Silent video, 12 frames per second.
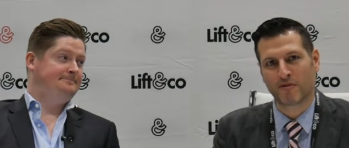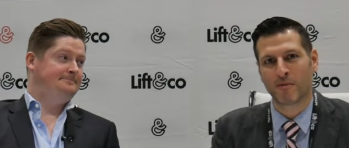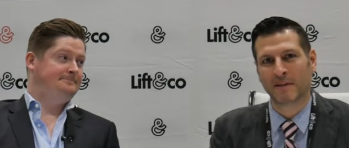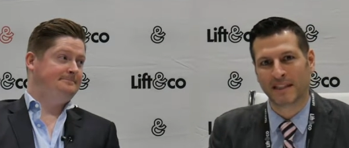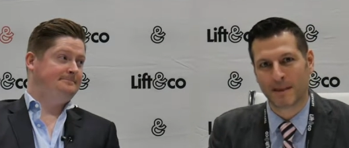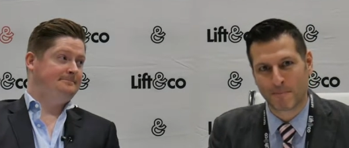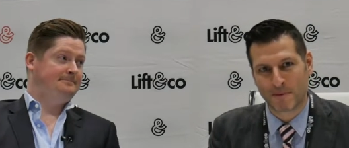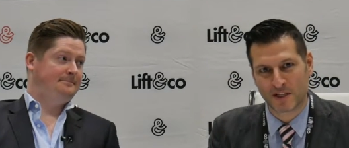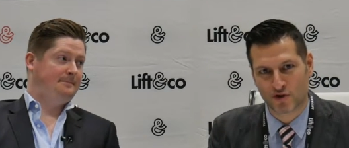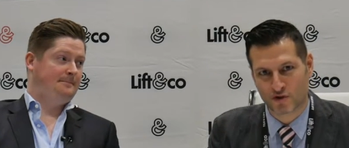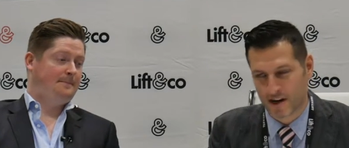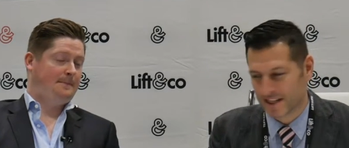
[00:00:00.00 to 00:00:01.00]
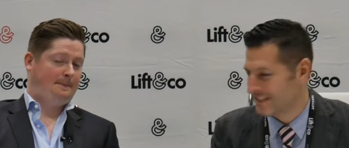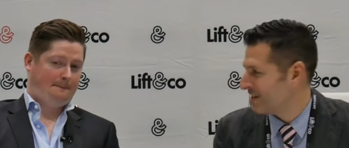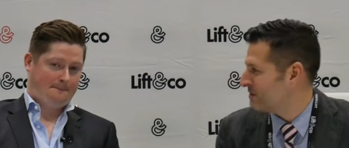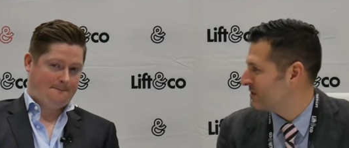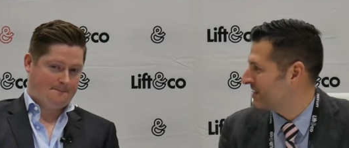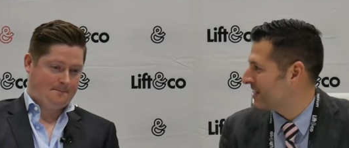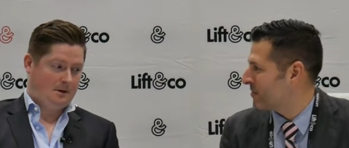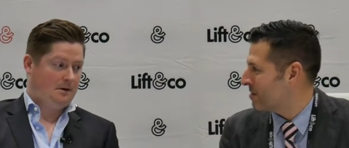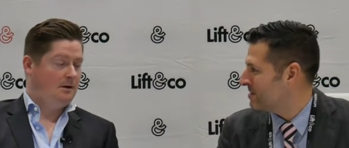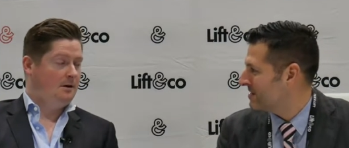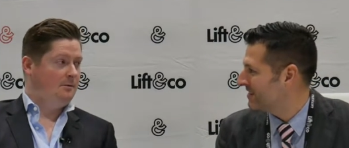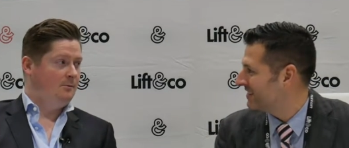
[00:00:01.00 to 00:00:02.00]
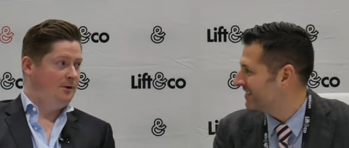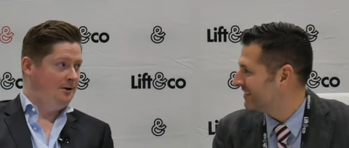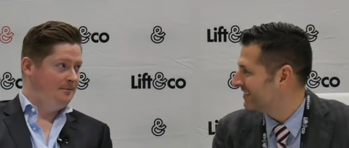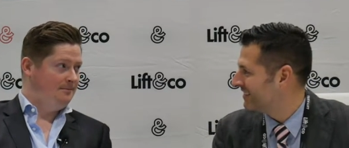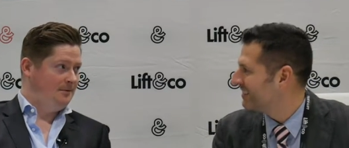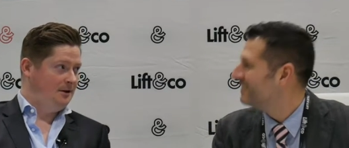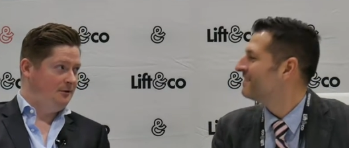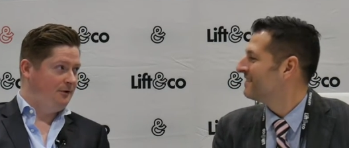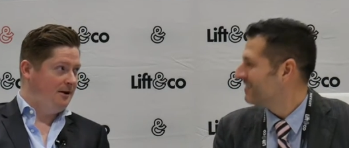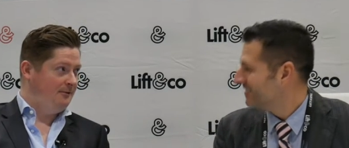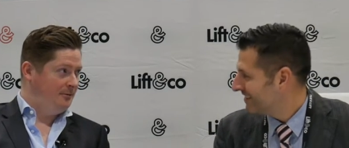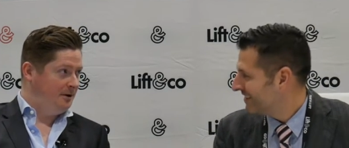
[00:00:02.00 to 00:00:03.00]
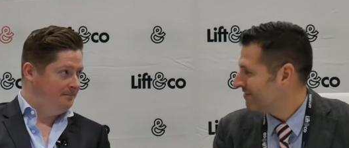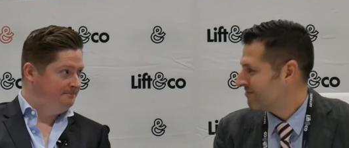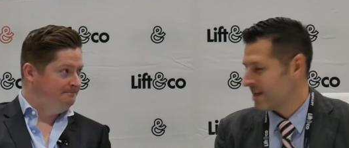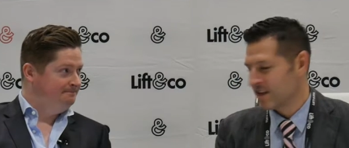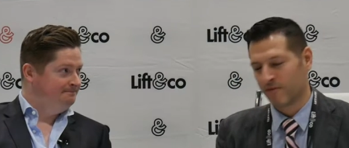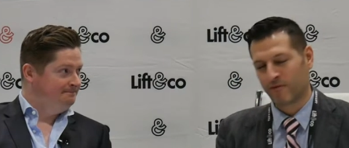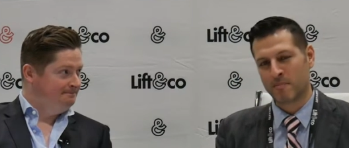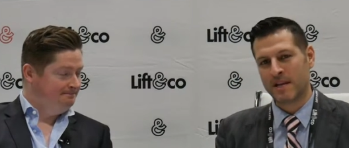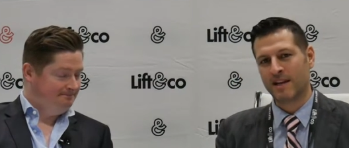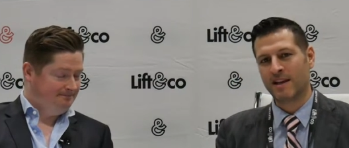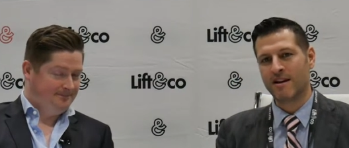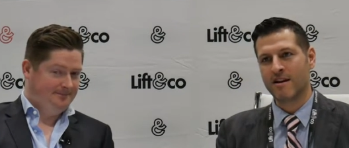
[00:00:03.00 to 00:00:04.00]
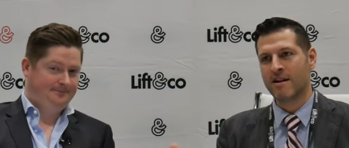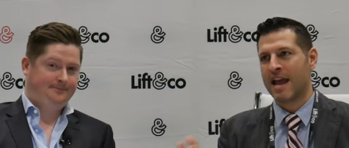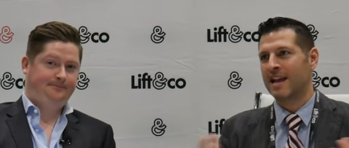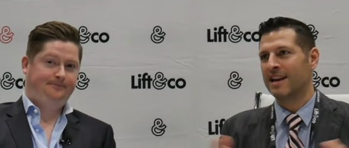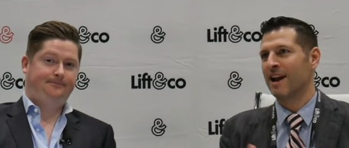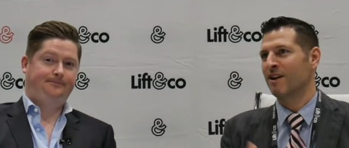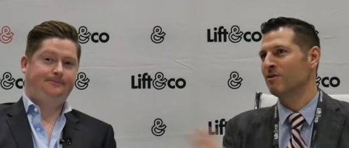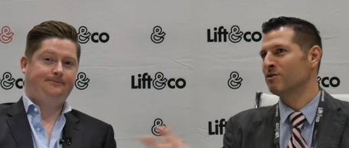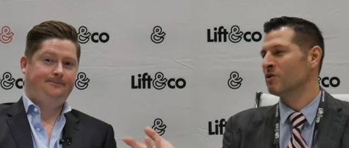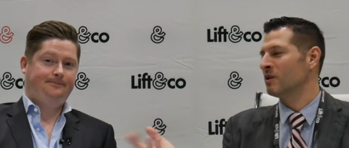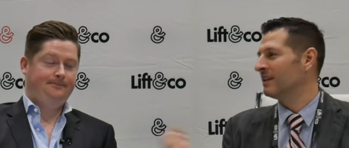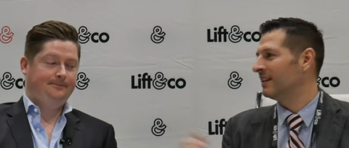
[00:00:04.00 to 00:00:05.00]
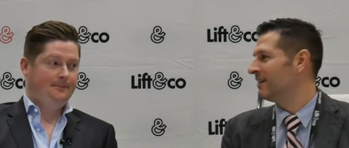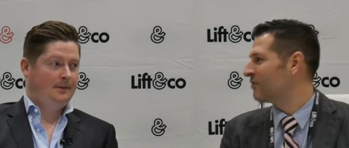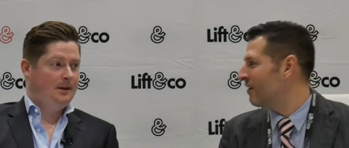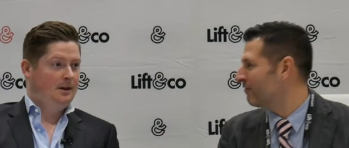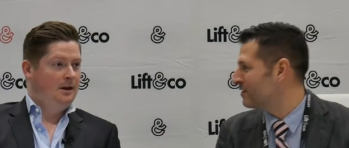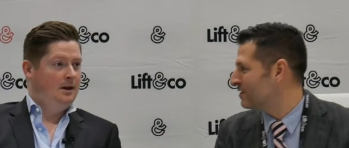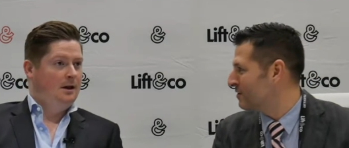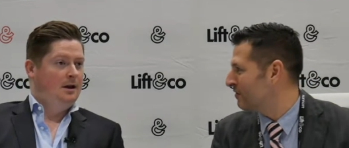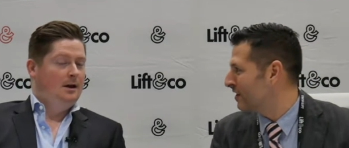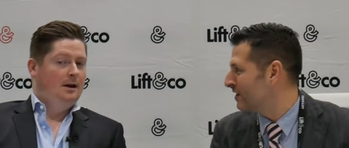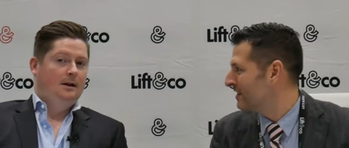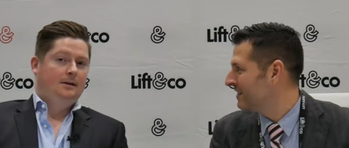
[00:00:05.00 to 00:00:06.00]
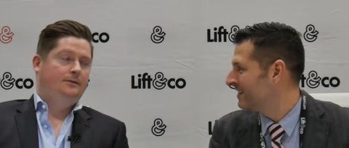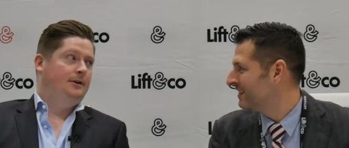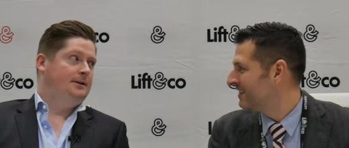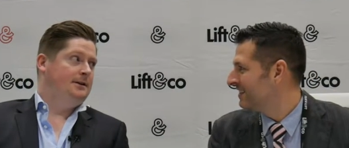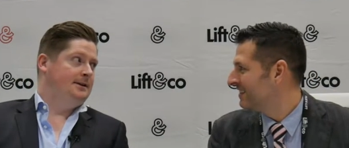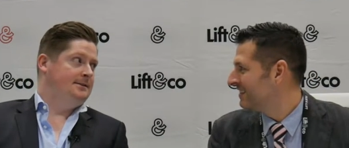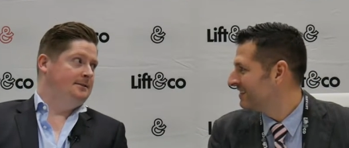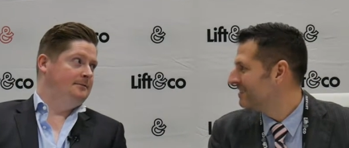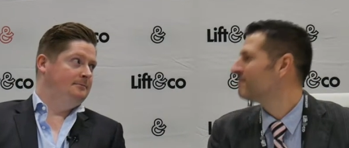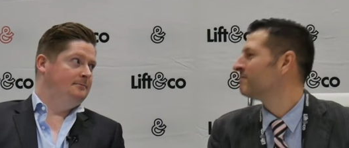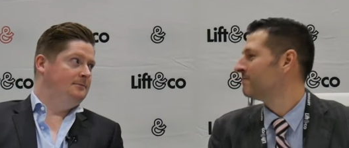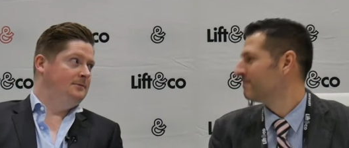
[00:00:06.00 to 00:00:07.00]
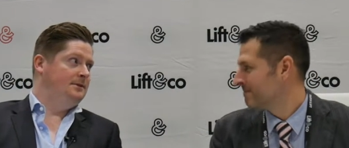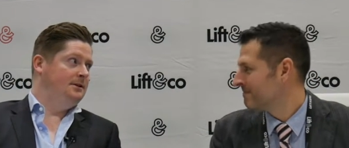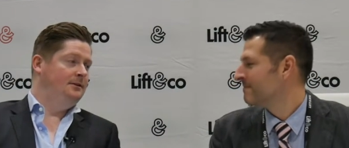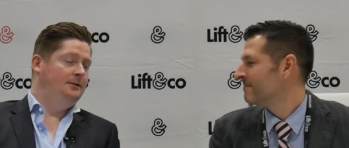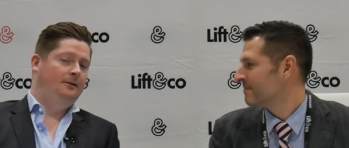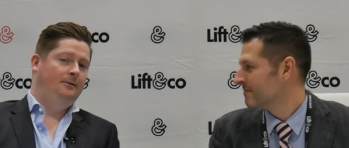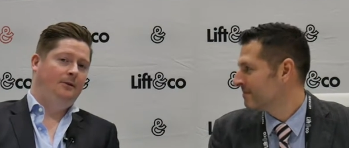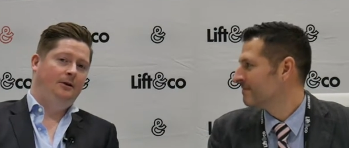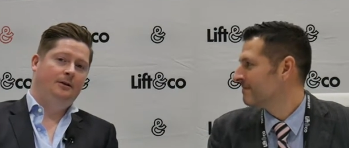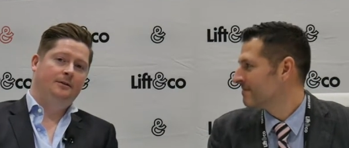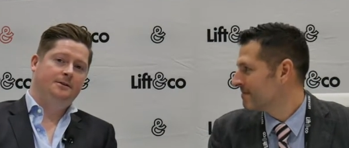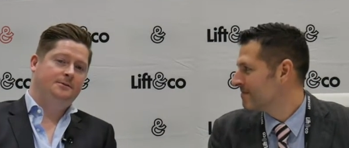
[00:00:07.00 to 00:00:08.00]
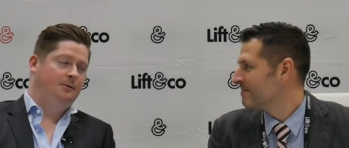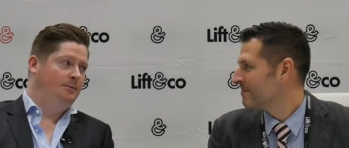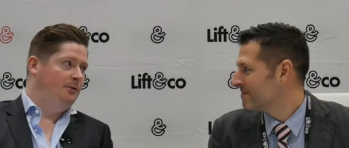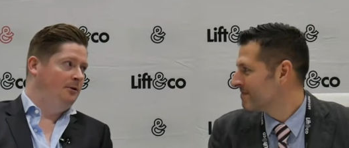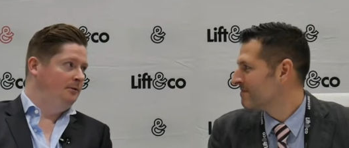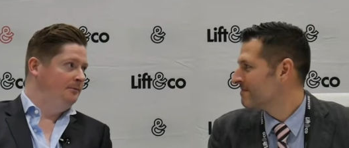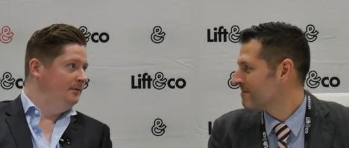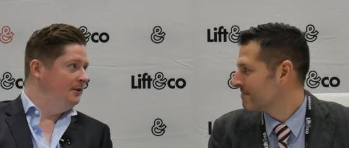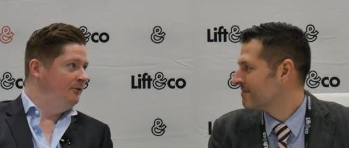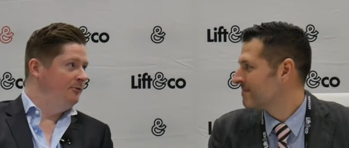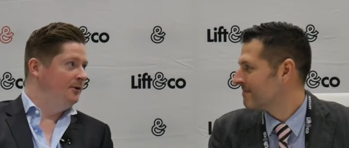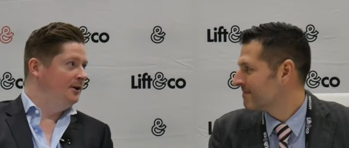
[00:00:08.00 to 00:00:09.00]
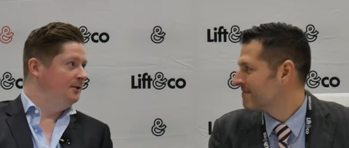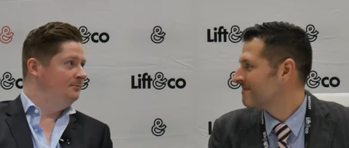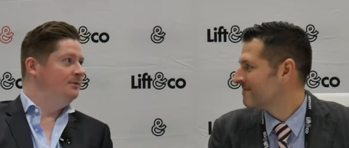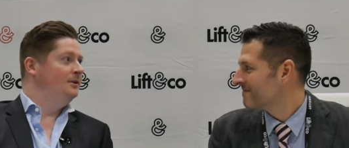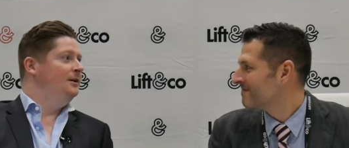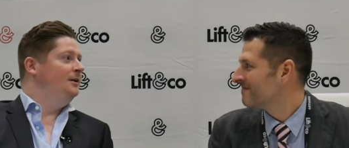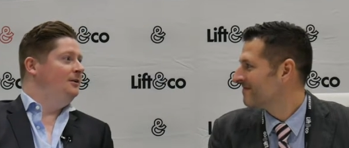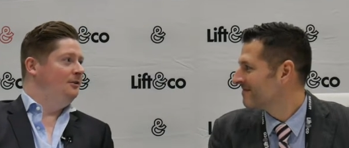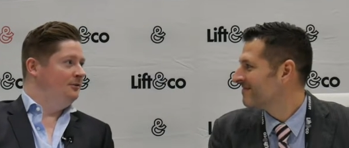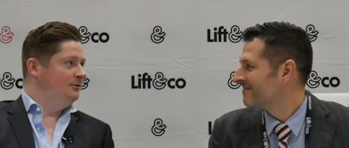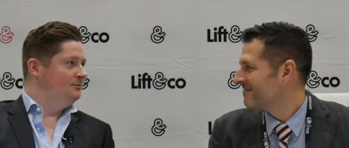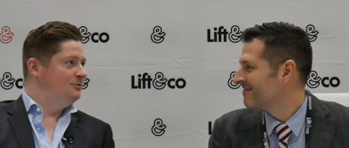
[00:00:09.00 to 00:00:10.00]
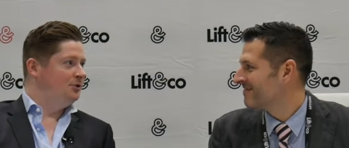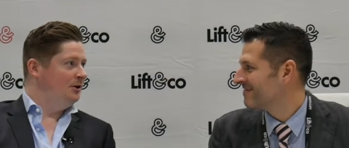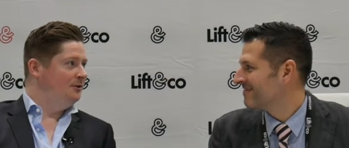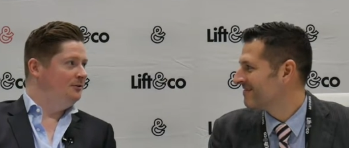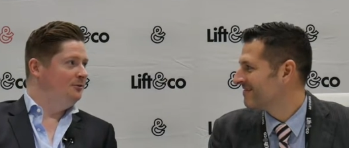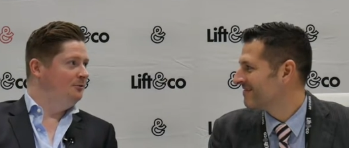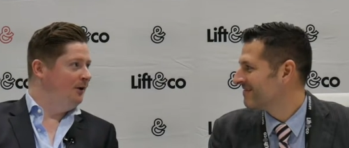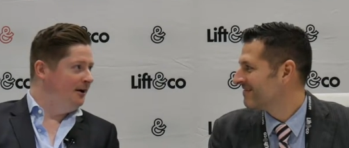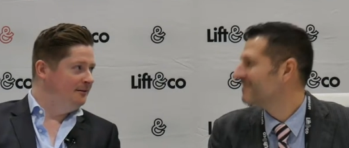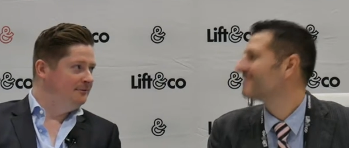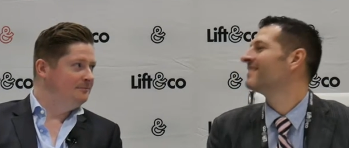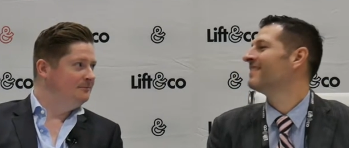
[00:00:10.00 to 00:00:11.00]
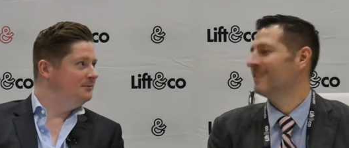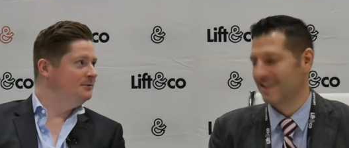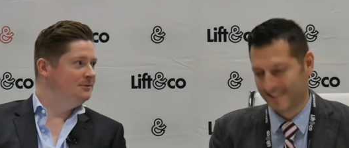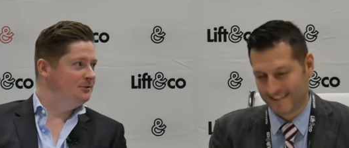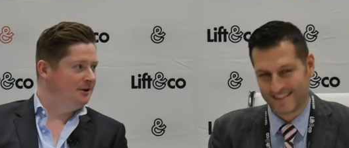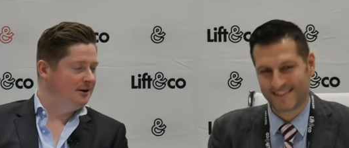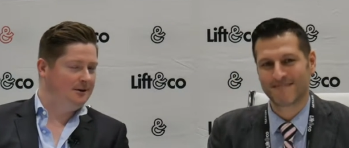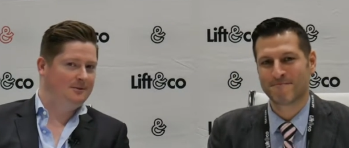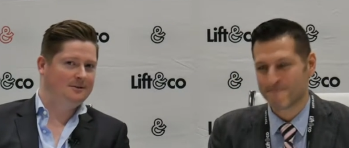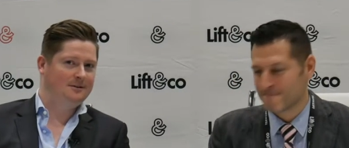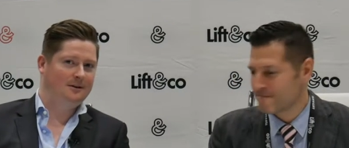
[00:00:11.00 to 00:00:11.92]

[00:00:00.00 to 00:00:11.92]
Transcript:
Speaker 1: from Olympia Trust. How you doing today, Robert? I'm well. Thank you for having me. Thank you for being here. And how are you enjoying the Lift conference so far?
Speaker 2: It's fantastic. I'm sitting here meeting all these people. Everybody, you know, trying to do right. Yes. Trying to keep this